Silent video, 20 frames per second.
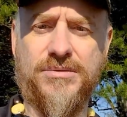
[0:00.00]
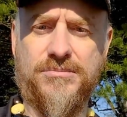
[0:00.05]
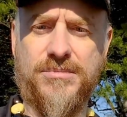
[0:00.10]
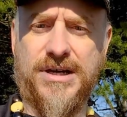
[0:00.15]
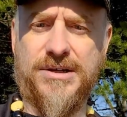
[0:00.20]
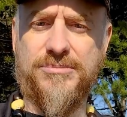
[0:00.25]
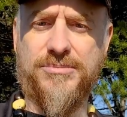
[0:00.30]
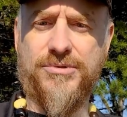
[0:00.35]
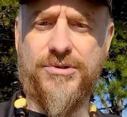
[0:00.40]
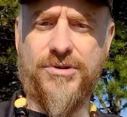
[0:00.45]

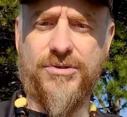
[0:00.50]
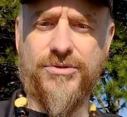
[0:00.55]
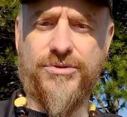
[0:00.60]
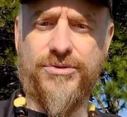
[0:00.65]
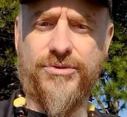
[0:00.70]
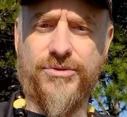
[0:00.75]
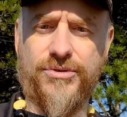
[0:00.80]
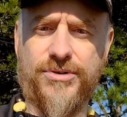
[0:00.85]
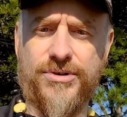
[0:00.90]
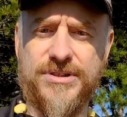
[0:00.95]
by
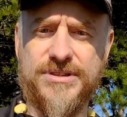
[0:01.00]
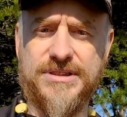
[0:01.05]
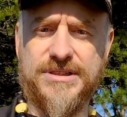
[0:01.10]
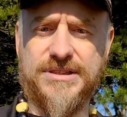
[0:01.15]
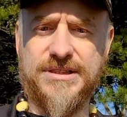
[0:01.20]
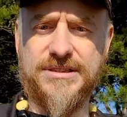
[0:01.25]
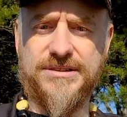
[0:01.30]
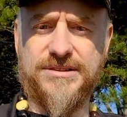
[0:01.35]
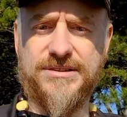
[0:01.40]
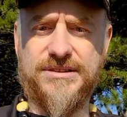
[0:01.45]
Brothor and
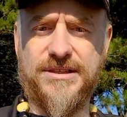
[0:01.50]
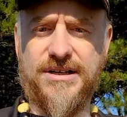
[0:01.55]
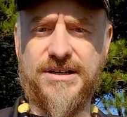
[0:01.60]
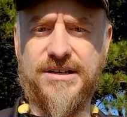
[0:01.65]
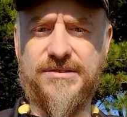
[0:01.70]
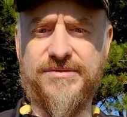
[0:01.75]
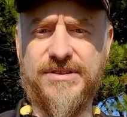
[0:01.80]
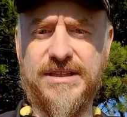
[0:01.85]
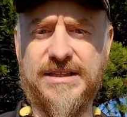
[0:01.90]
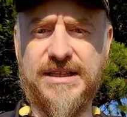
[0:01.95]
Sistar
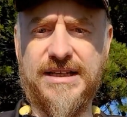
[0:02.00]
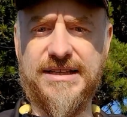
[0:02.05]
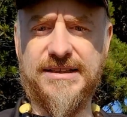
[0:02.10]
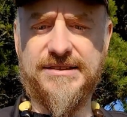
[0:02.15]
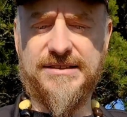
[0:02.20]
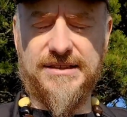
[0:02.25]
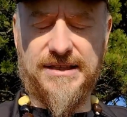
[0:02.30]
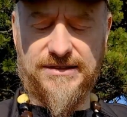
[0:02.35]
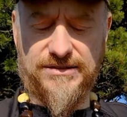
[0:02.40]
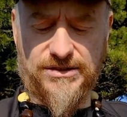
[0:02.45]
of the Light.
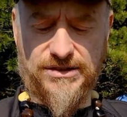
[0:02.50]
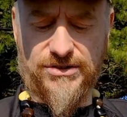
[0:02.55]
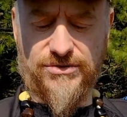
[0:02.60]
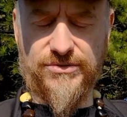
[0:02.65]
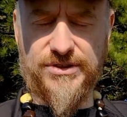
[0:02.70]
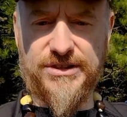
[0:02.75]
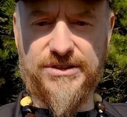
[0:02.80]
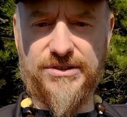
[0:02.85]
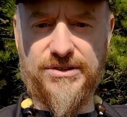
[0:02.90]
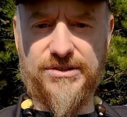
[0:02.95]
They just
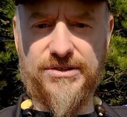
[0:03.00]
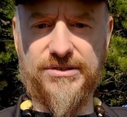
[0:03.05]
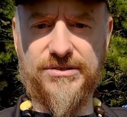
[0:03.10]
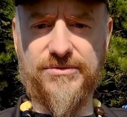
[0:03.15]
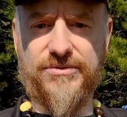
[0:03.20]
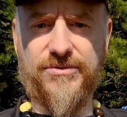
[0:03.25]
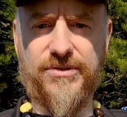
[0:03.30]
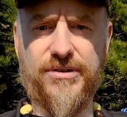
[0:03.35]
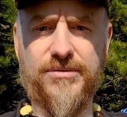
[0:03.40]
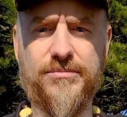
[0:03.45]

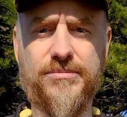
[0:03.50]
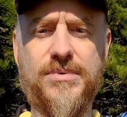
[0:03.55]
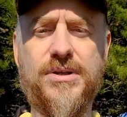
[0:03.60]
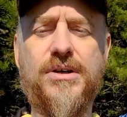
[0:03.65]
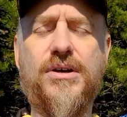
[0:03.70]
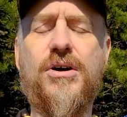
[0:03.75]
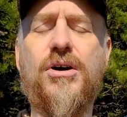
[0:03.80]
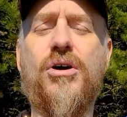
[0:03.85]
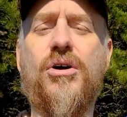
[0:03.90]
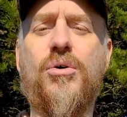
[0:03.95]
returned from
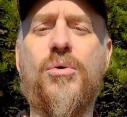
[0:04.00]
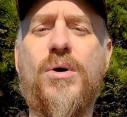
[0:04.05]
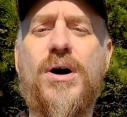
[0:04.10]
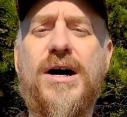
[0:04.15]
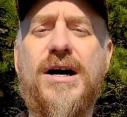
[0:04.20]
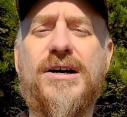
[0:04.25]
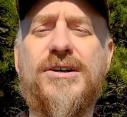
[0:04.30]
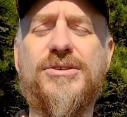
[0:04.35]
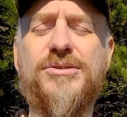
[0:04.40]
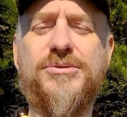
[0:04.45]

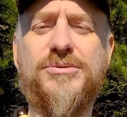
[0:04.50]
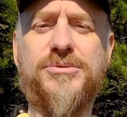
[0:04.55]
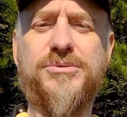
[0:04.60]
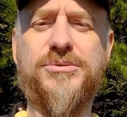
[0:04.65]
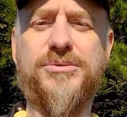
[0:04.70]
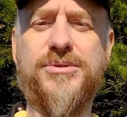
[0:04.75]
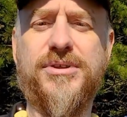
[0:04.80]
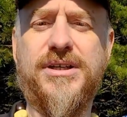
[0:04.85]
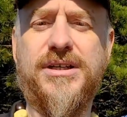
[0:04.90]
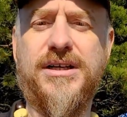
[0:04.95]

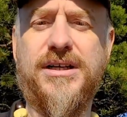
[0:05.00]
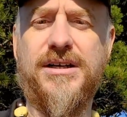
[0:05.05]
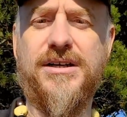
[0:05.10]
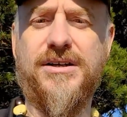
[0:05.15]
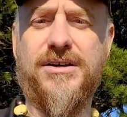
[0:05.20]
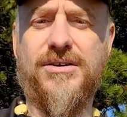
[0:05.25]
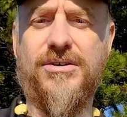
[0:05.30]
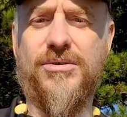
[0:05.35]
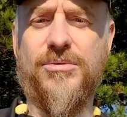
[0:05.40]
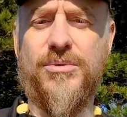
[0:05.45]
Oahu,
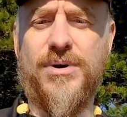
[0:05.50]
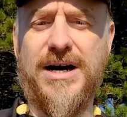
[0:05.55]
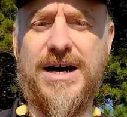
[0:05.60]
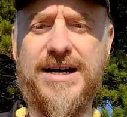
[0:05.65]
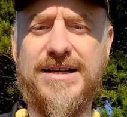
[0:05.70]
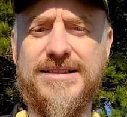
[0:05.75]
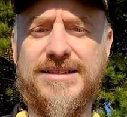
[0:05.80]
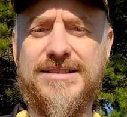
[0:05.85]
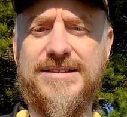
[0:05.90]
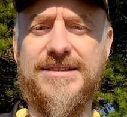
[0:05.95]

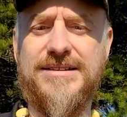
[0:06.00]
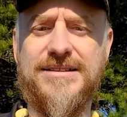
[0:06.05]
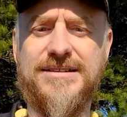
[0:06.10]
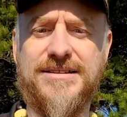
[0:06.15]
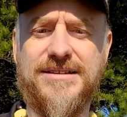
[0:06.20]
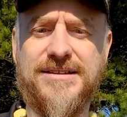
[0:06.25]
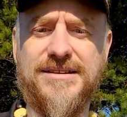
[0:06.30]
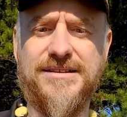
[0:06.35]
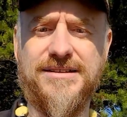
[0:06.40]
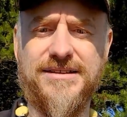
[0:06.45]

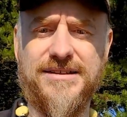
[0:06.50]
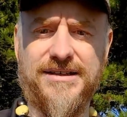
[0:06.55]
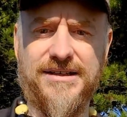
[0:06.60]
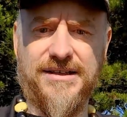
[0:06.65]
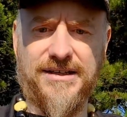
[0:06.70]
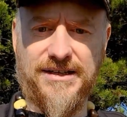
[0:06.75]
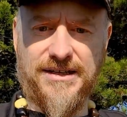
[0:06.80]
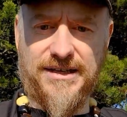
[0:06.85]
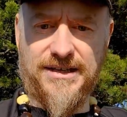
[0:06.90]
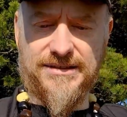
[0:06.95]
Hawaii.
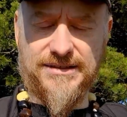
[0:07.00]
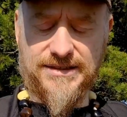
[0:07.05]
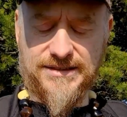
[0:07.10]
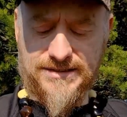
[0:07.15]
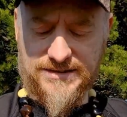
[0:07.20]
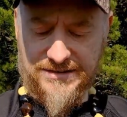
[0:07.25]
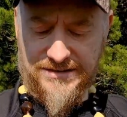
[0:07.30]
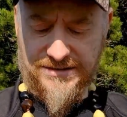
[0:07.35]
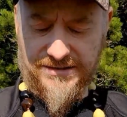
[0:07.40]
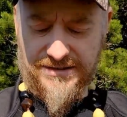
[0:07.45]
And
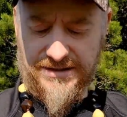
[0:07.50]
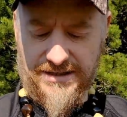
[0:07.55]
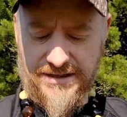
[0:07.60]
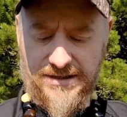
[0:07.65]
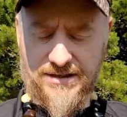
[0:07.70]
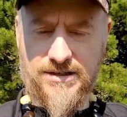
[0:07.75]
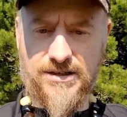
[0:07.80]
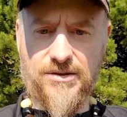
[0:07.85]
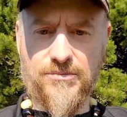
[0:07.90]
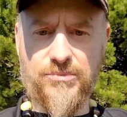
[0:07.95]
this is
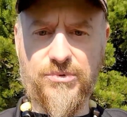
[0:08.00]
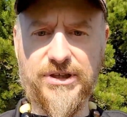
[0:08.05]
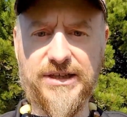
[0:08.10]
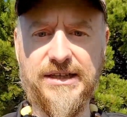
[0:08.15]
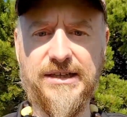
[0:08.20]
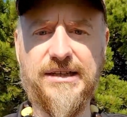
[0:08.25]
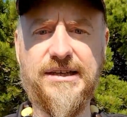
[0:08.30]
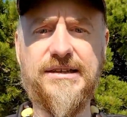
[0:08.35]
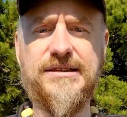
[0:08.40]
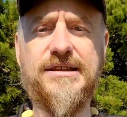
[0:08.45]

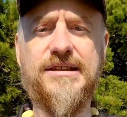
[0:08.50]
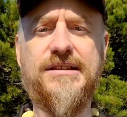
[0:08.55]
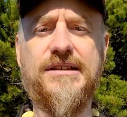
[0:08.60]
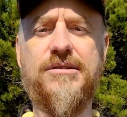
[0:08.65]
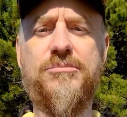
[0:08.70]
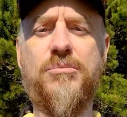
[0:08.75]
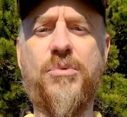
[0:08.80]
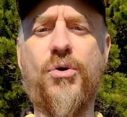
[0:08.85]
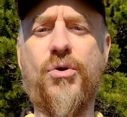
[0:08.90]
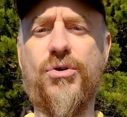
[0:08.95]
bringing in the
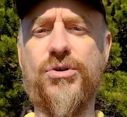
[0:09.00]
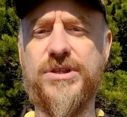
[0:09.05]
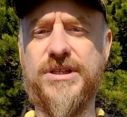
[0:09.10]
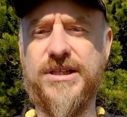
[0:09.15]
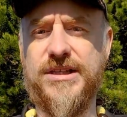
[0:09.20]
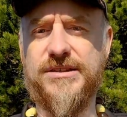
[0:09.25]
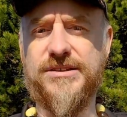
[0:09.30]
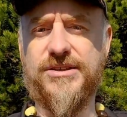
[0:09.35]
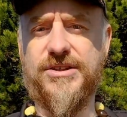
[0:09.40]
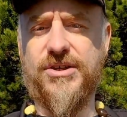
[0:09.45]

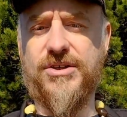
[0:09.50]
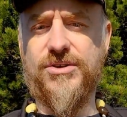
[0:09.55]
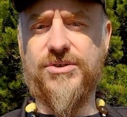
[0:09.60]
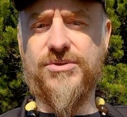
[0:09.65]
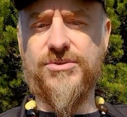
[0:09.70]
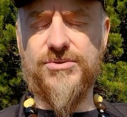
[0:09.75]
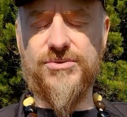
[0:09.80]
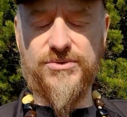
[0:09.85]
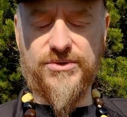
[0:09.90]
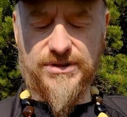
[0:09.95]
Lemurian
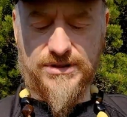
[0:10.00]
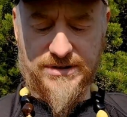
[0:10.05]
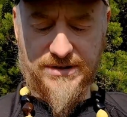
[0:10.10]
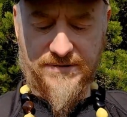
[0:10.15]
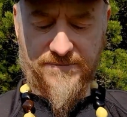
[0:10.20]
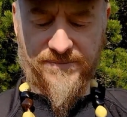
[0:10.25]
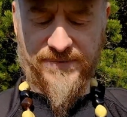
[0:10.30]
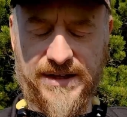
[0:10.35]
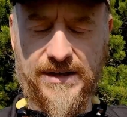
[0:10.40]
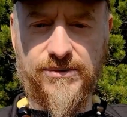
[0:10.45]
codes
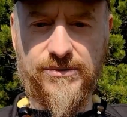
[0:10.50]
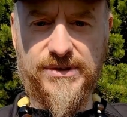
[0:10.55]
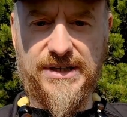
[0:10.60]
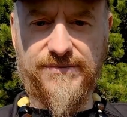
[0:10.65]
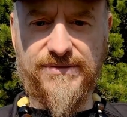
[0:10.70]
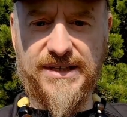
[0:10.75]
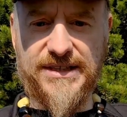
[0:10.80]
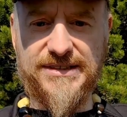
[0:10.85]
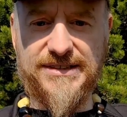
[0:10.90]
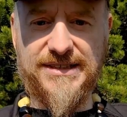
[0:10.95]
we
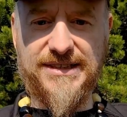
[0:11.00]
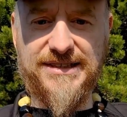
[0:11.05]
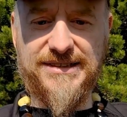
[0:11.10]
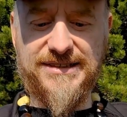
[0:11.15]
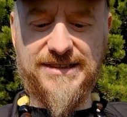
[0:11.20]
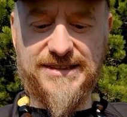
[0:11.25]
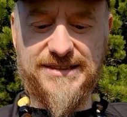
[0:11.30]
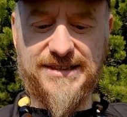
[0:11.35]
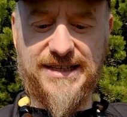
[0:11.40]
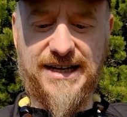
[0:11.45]
have the
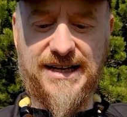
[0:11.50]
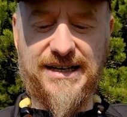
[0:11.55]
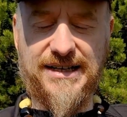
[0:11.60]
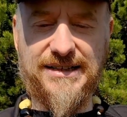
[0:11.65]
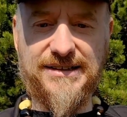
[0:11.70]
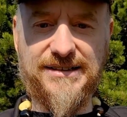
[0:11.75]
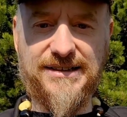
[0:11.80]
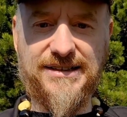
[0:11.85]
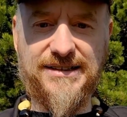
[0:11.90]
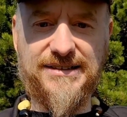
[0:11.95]
yin, the
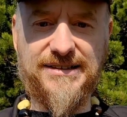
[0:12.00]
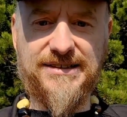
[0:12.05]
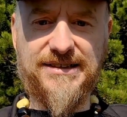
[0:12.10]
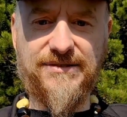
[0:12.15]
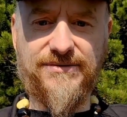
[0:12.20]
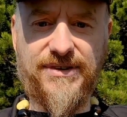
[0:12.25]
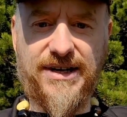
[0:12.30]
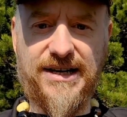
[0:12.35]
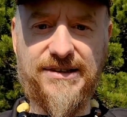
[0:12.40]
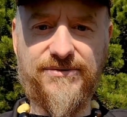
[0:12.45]
yang,
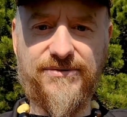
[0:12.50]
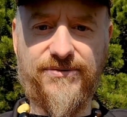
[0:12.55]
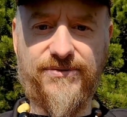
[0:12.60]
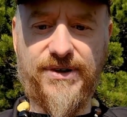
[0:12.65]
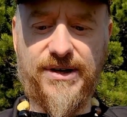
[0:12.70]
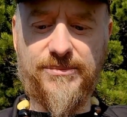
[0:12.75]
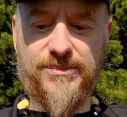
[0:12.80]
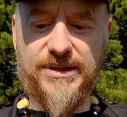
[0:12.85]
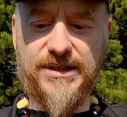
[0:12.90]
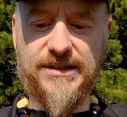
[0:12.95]
divine
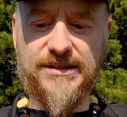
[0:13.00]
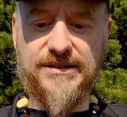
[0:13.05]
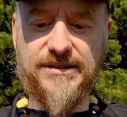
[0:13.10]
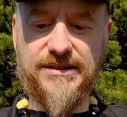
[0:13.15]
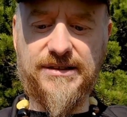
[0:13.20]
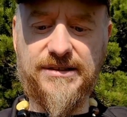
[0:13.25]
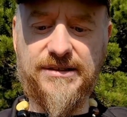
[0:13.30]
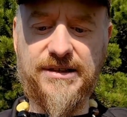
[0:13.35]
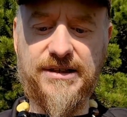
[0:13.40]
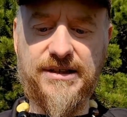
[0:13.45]

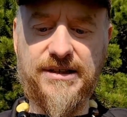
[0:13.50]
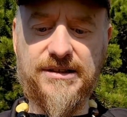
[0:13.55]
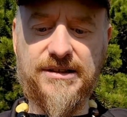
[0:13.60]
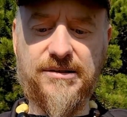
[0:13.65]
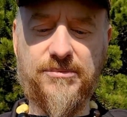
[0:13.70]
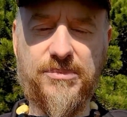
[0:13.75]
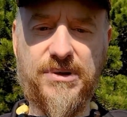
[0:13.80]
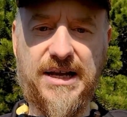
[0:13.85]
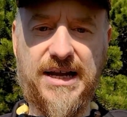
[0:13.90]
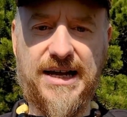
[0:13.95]
feminine,
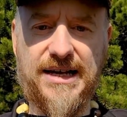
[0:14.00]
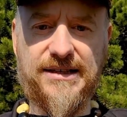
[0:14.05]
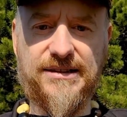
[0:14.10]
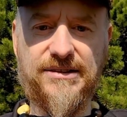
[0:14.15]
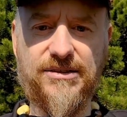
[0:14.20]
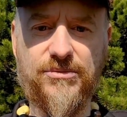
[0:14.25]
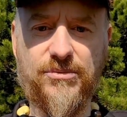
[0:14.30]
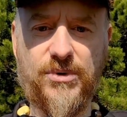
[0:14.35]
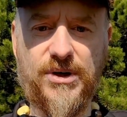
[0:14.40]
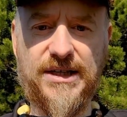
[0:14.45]
the black,
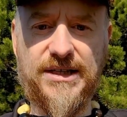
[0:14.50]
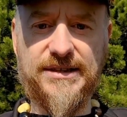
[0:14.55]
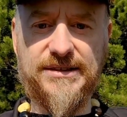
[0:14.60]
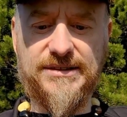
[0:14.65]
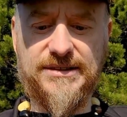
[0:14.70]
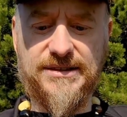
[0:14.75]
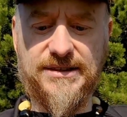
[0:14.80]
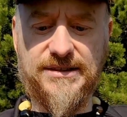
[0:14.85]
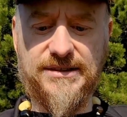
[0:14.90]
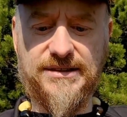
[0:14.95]
the
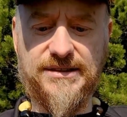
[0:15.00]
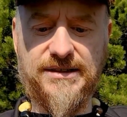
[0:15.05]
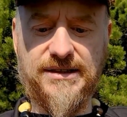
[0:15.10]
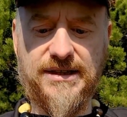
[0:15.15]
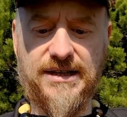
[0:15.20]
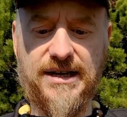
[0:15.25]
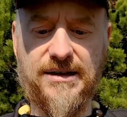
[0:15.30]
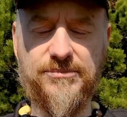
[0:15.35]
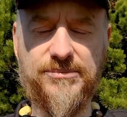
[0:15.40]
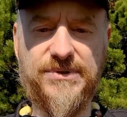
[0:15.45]
white,
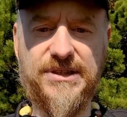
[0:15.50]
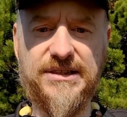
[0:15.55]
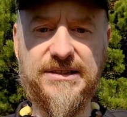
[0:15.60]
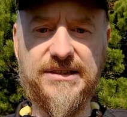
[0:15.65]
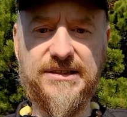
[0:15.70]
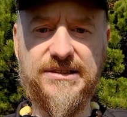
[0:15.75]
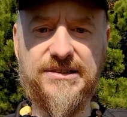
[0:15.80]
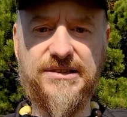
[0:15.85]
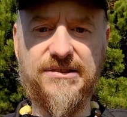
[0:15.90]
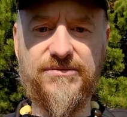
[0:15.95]

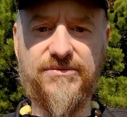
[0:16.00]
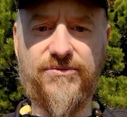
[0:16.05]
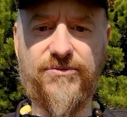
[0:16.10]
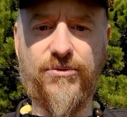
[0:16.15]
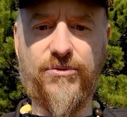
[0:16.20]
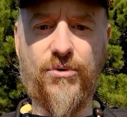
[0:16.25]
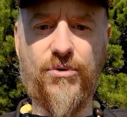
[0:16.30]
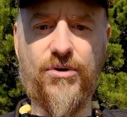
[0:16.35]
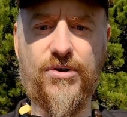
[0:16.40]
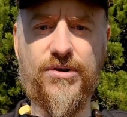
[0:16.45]
emptiness and
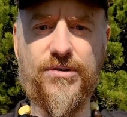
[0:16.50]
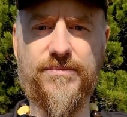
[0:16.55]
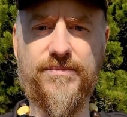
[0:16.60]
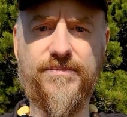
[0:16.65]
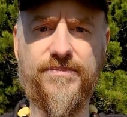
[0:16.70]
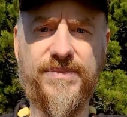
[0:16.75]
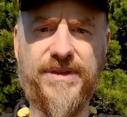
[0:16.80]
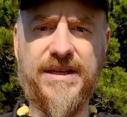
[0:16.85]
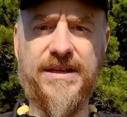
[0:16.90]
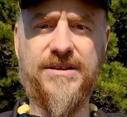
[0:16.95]
form,
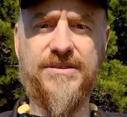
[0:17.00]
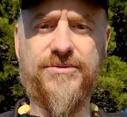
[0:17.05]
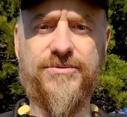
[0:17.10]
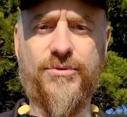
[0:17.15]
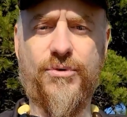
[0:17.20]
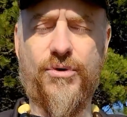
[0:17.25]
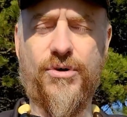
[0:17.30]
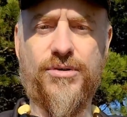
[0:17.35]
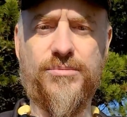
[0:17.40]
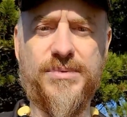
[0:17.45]

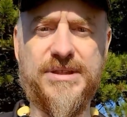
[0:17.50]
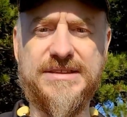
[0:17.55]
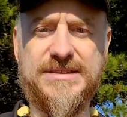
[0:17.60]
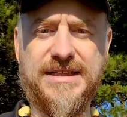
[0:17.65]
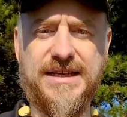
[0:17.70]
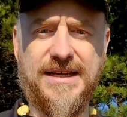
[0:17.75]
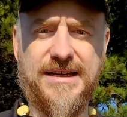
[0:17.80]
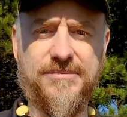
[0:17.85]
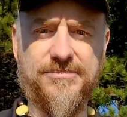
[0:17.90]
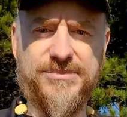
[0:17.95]
form
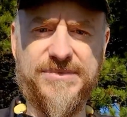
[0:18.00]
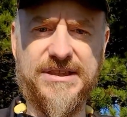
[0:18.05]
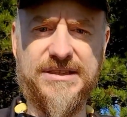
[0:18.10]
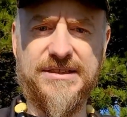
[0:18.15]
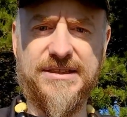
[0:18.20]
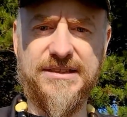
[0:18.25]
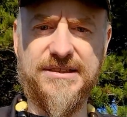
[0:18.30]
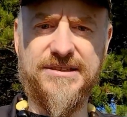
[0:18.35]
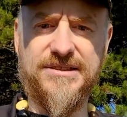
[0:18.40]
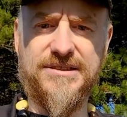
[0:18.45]
into
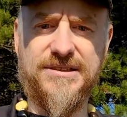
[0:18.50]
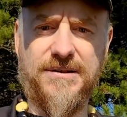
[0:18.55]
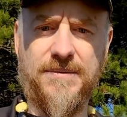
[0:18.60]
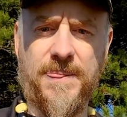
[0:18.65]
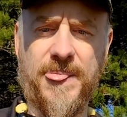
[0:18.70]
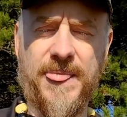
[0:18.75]
emptiness.